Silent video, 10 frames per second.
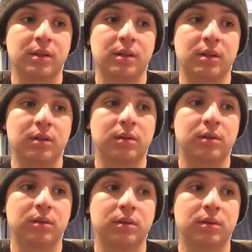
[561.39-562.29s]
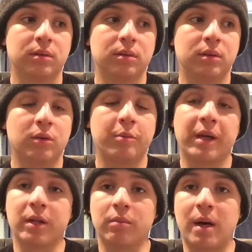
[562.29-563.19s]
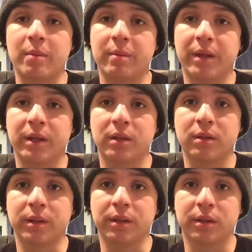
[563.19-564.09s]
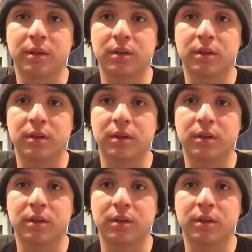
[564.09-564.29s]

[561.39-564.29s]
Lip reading: you know, don't want my little moppet buddy to be